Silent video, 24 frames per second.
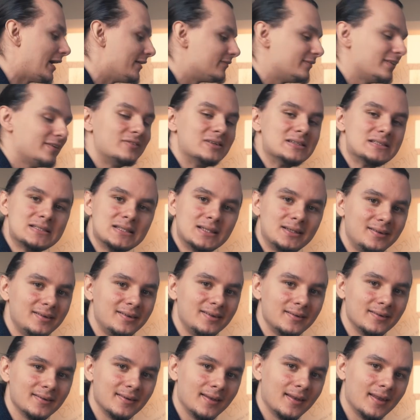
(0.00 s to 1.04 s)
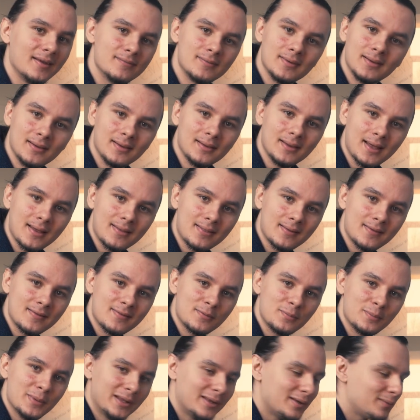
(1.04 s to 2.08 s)
I've never seen a level like
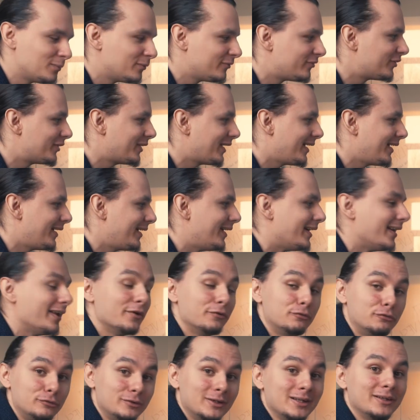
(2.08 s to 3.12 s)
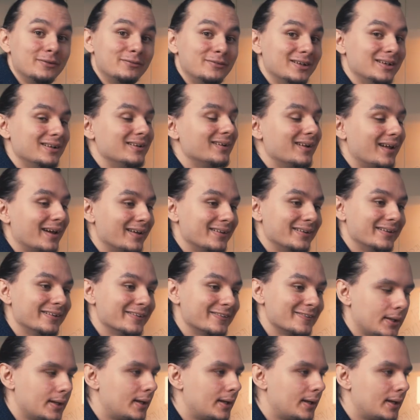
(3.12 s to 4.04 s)
this made in Move or Die, and I really liked it.